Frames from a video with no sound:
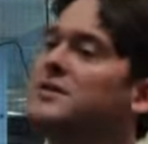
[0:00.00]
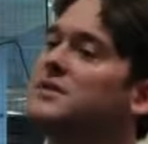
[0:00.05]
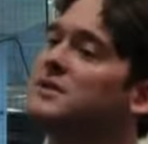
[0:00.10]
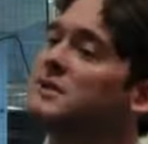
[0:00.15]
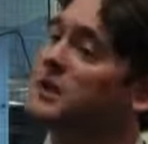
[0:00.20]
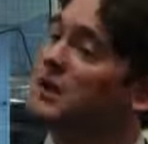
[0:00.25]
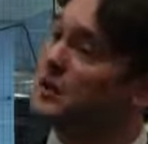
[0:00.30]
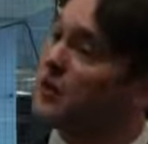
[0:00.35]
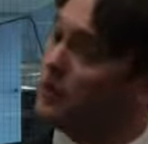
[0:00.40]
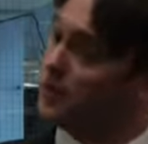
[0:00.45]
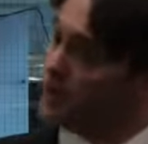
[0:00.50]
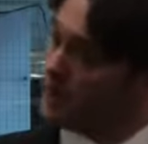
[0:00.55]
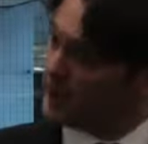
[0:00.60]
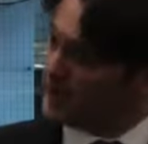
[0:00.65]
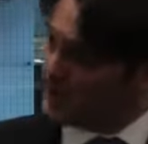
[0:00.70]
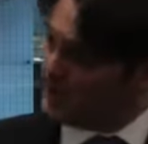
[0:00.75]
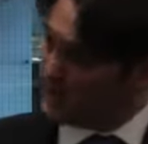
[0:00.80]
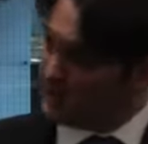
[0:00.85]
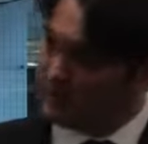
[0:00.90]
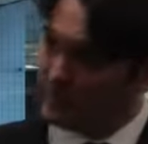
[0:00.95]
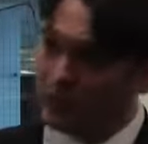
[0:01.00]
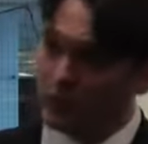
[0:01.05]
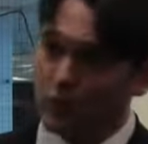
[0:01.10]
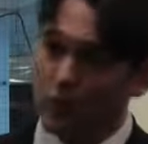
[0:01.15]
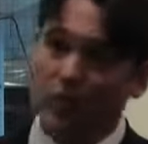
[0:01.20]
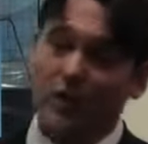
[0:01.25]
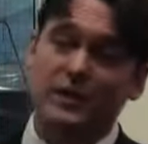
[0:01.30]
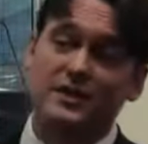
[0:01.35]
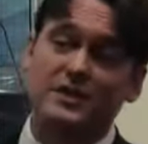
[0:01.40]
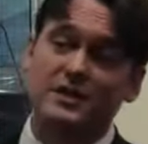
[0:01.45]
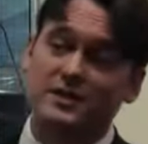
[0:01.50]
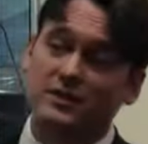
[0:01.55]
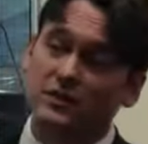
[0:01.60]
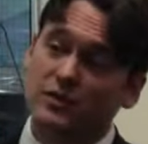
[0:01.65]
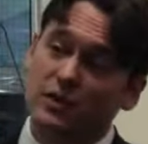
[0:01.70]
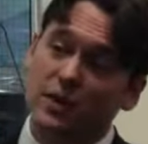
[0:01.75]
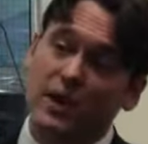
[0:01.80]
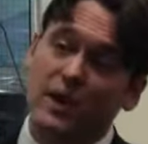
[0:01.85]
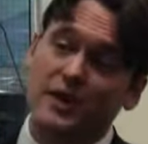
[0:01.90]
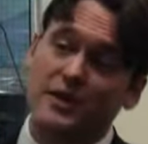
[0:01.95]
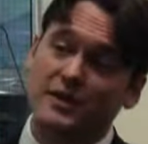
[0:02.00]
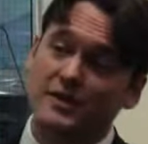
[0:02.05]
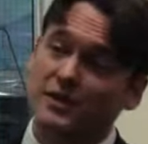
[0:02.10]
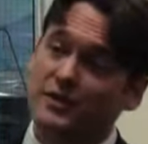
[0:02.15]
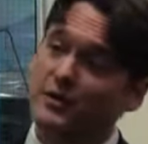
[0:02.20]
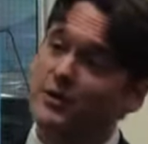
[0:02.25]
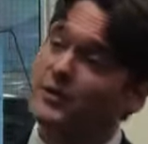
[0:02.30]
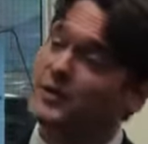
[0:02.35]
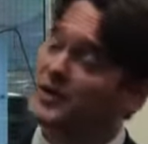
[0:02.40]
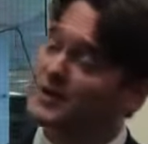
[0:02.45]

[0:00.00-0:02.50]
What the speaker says: So if you want to try to do